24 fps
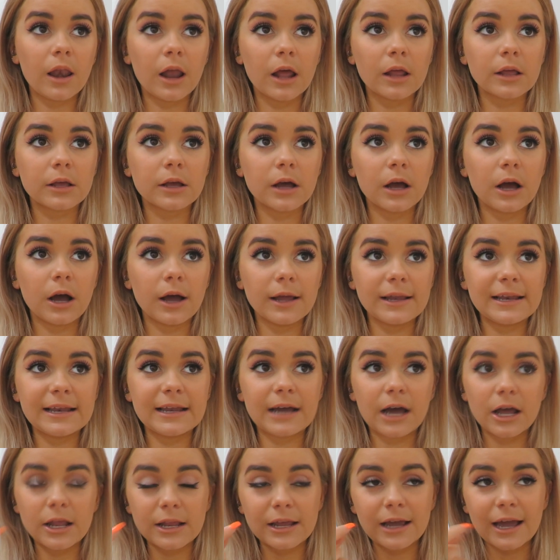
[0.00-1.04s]
Like, I
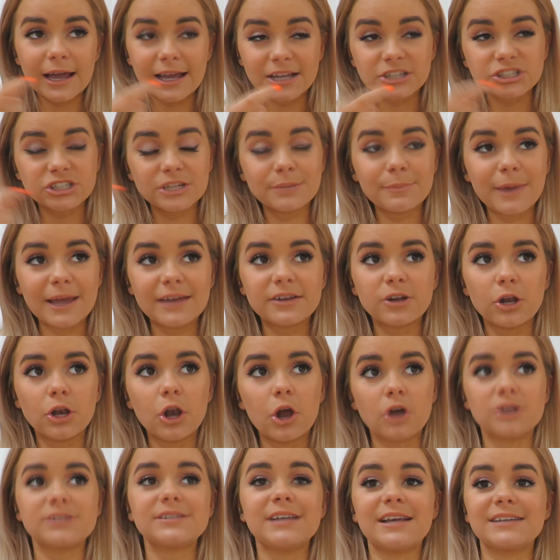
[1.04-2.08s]
actually made a
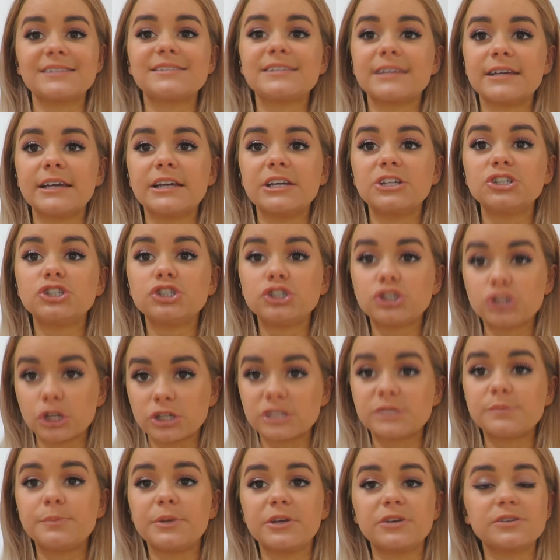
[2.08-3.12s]
loss last year
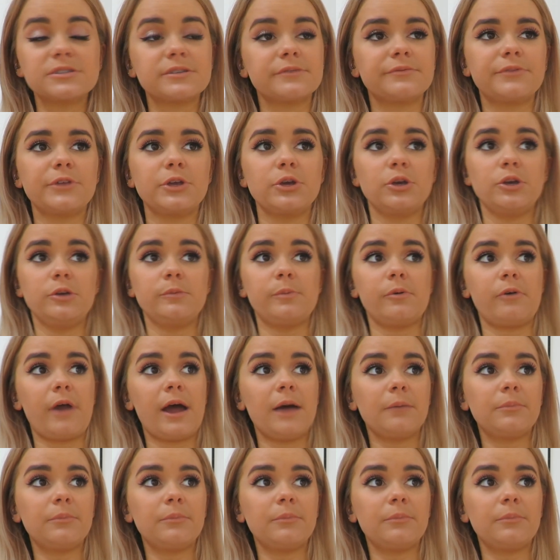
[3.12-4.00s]
just because of the Uber